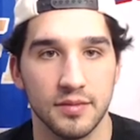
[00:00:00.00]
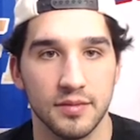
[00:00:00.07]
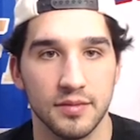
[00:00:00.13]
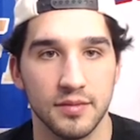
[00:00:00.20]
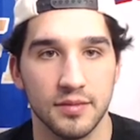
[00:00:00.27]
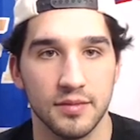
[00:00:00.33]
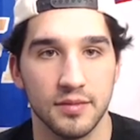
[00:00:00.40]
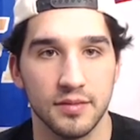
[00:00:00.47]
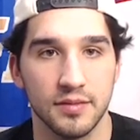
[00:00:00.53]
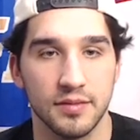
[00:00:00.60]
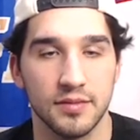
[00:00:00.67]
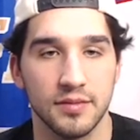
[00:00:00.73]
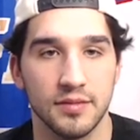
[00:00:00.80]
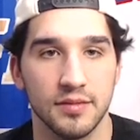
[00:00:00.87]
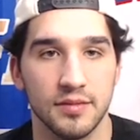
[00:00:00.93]

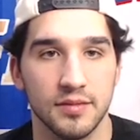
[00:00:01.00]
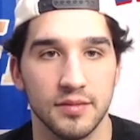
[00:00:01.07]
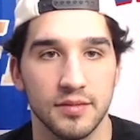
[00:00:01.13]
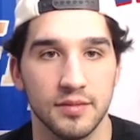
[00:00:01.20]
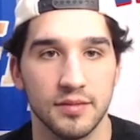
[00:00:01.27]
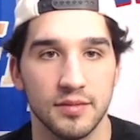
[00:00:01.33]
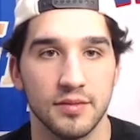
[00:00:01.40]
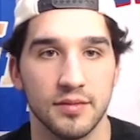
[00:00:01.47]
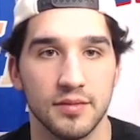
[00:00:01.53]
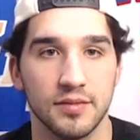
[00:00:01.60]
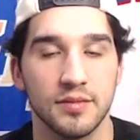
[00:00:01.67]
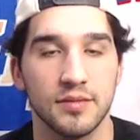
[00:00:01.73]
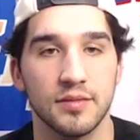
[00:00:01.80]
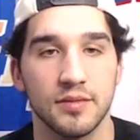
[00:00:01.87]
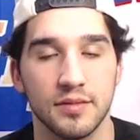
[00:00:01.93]

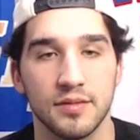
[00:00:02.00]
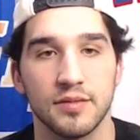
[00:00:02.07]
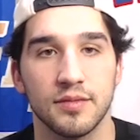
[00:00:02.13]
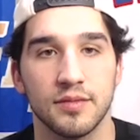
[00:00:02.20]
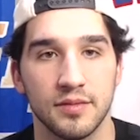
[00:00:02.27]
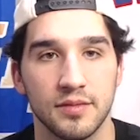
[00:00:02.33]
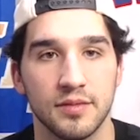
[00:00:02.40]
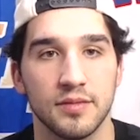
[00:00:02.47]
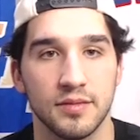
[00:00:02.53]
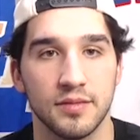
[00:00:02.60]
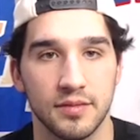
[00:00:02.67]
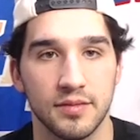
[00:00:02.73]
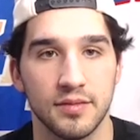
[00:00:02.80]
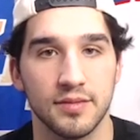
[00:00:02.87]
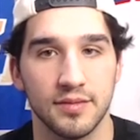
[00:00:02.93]

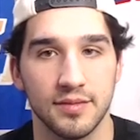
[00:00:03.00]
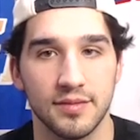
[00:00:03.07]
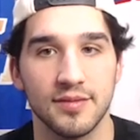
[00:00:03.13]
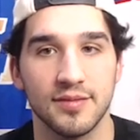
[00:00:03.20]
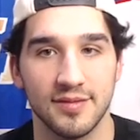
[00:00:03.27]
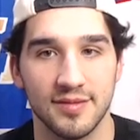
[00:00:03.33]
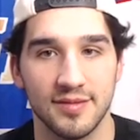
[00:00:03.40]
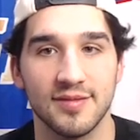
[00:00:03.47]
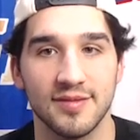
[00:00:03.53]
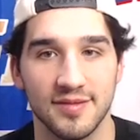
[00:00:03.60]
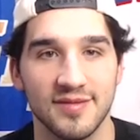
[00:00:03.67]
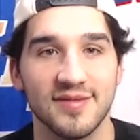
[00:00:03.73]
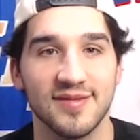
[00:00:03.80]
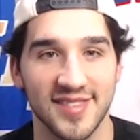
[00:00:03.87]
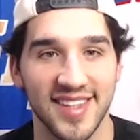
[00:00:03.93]

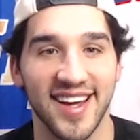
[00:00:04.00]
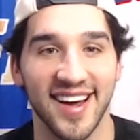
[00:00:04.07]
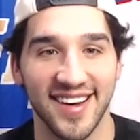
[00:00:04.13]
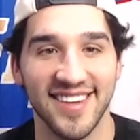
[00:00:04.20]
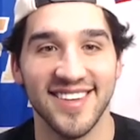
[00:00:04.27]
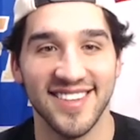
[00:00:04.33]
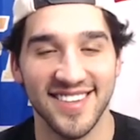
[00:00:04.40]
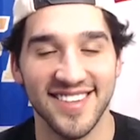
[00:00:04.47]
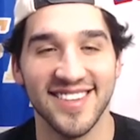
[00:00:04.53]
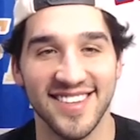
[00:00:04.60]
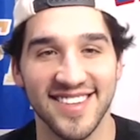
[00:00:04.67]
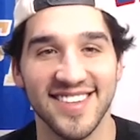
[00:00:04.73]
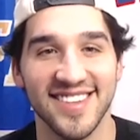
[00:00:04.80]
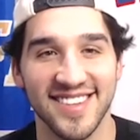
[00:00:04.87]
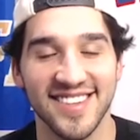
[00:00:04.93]

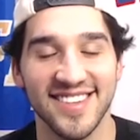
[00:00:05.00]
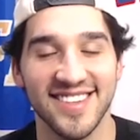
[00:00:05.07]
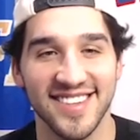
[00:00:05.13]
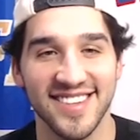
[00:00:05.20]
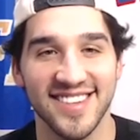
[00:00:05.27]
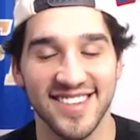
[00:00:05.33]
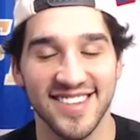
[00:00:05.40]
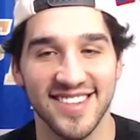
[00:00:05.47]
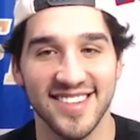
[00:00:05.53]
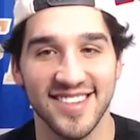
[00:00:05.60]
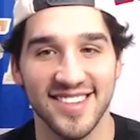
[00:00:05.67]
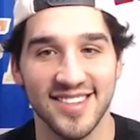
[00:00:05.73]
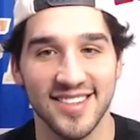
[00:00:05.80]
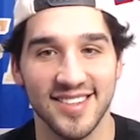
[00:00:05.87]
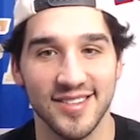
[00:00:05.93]

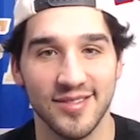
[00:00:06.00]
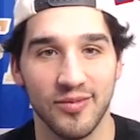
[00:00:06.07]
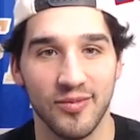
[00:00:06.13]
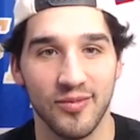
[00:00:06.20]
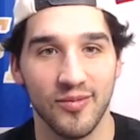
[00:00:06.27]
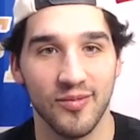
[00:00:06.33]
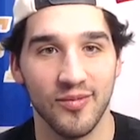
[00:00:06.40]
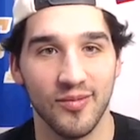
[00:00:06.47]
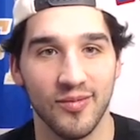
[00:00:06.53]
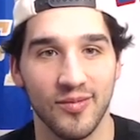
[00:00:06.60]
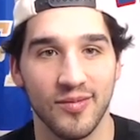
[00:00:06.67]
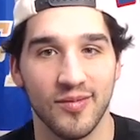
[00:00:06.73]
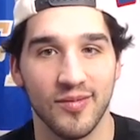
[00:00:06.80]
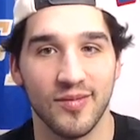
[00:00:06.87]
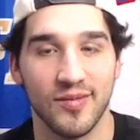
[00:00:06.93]

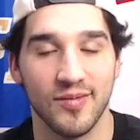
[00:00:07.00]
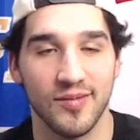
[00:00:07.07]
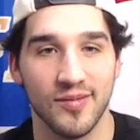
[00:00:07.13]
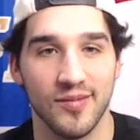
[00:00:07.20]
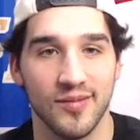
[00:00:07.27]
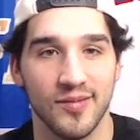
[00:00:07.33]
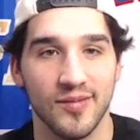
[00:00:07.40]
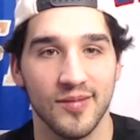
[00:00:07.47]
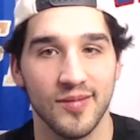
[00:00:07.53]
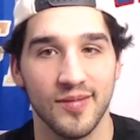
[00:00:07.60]
(not speaking)